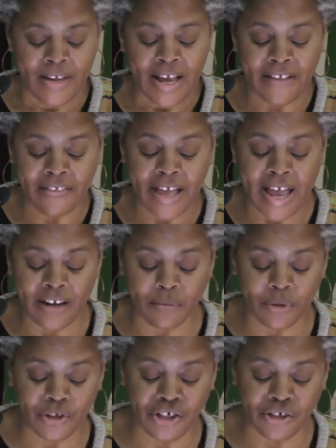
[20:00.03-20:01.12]
at the
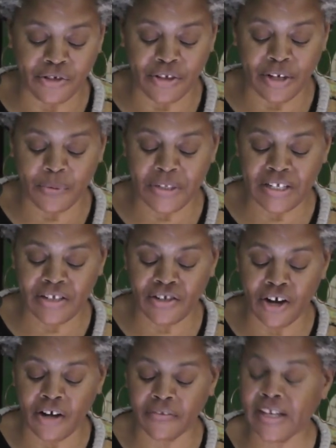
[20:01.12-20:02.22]
animal shelter, there was this
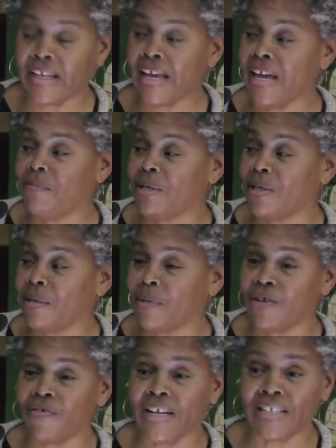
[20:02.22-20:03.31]
dog that came to them
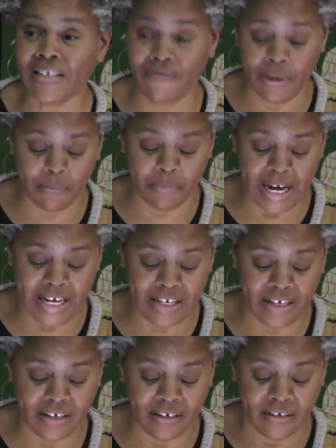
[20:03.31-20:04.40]
aggressive and
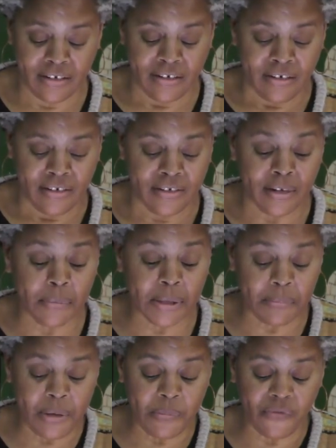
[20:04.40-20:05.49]
biting. And some of the
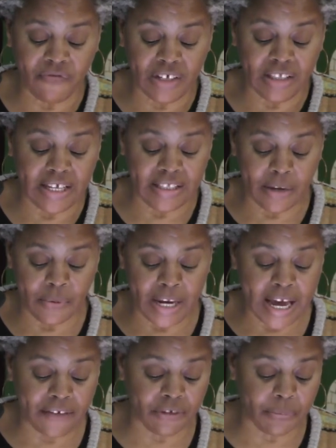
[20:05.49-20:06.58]
people felt like they would
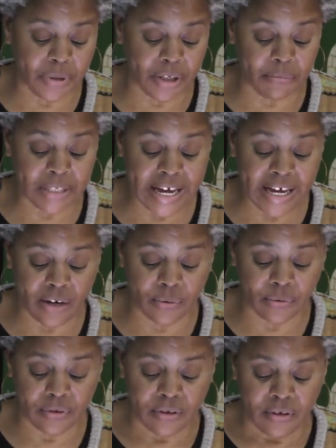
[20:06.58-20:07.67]
have to put him
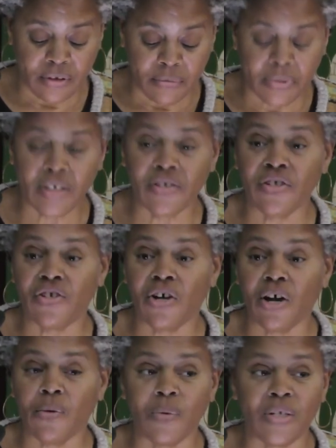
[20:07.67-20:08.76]
down because the
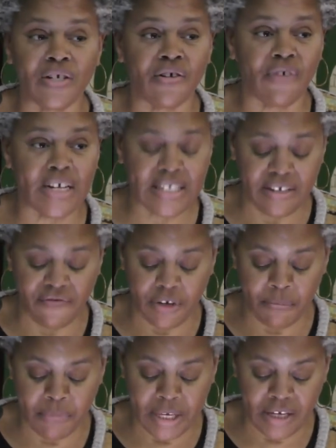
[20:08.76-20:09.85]
dog was aggressive
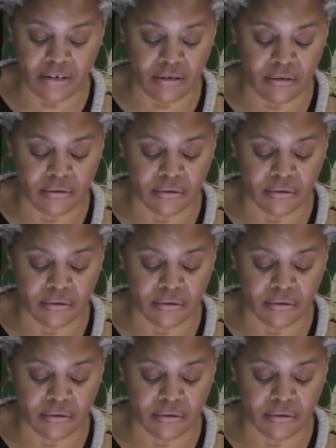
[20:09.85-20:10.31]
and mean.